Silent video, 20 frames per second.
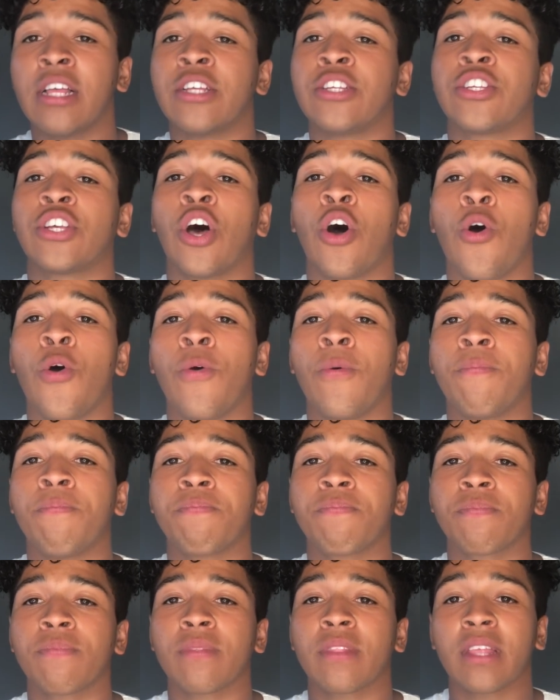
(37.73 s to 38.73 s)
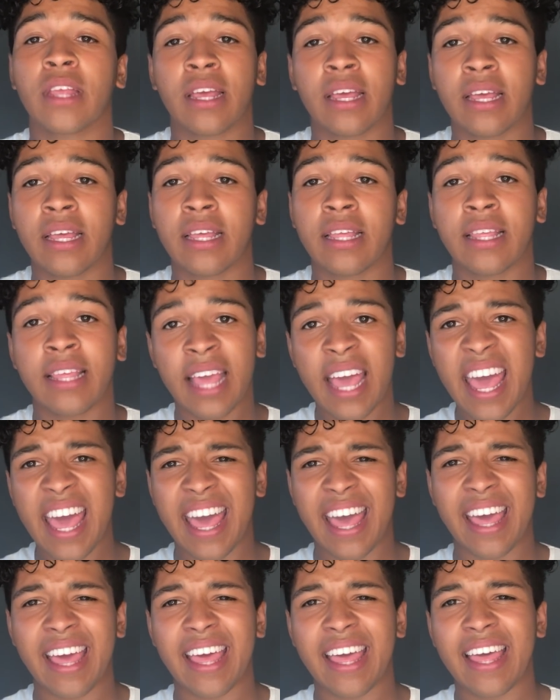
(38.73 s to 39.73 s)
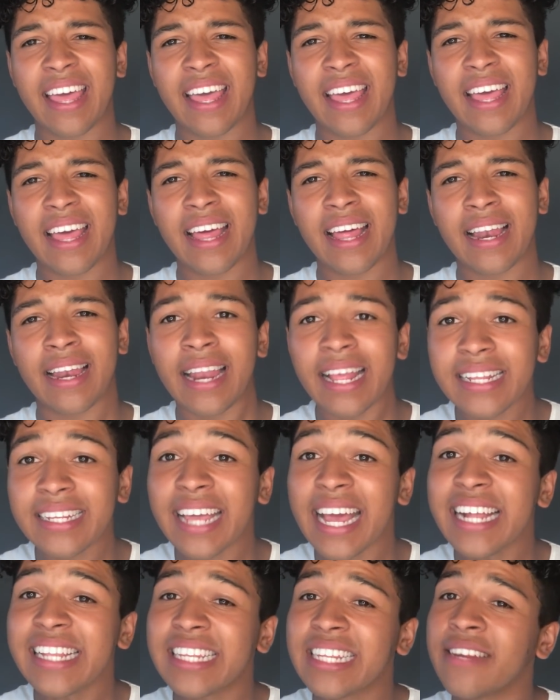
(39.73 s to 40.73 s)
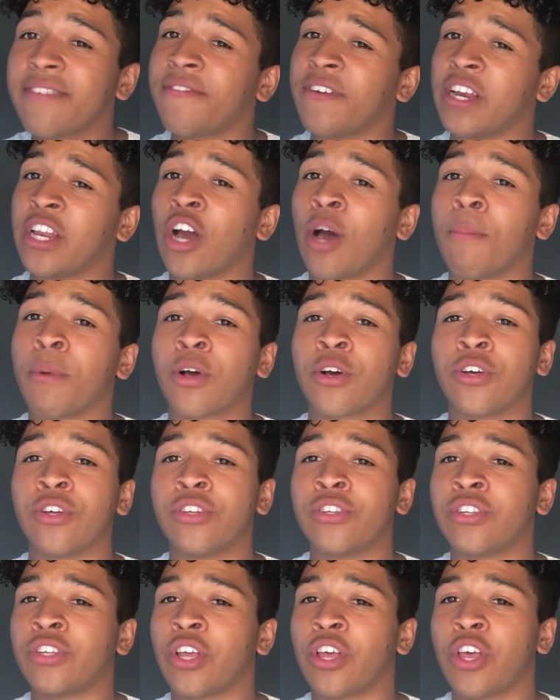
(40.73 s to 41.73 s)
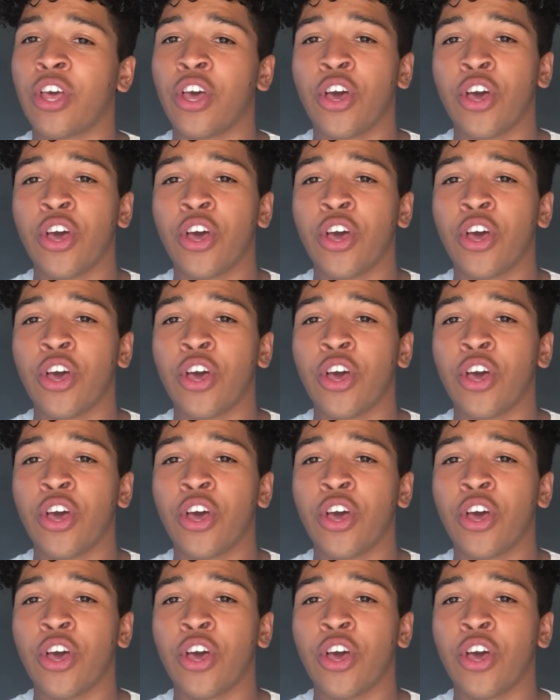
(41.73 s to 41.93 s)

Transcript: So, yeah, let's get into the video because